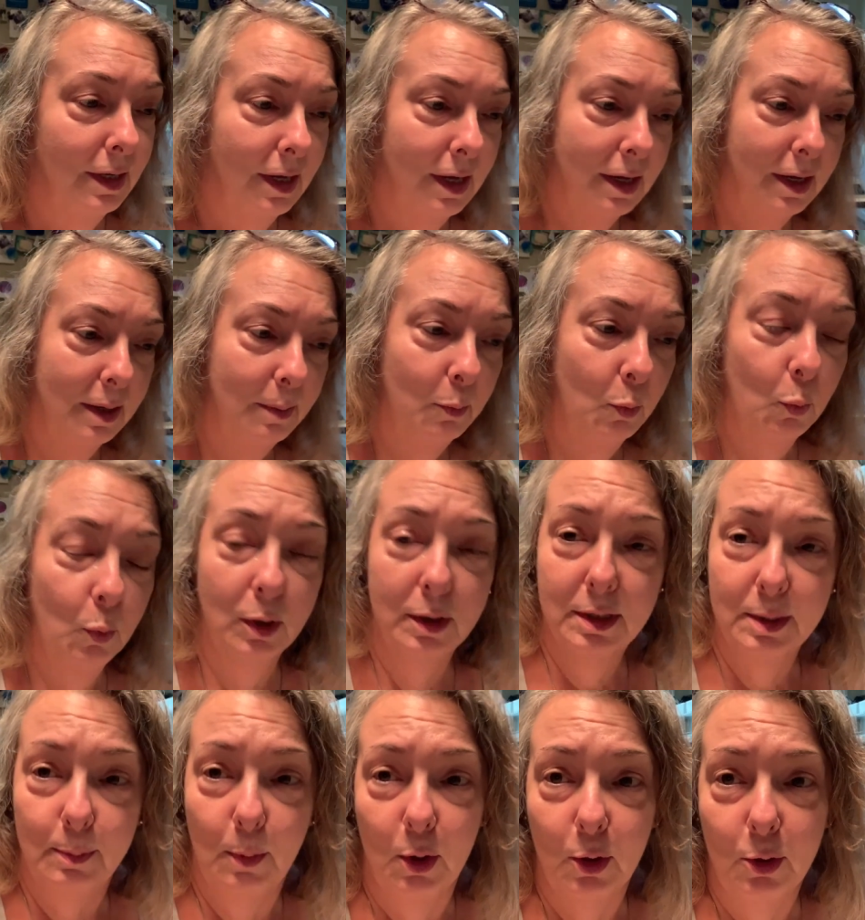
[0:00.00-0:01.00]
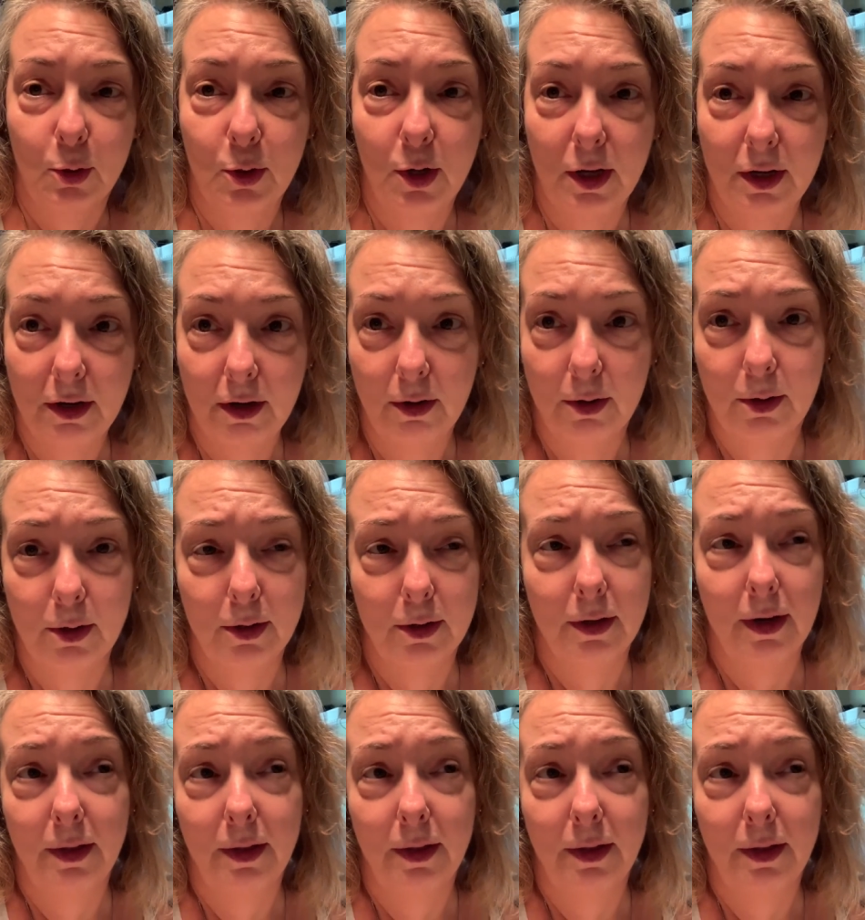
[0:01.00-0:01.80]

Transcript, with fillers: Um, work smarter, not harder,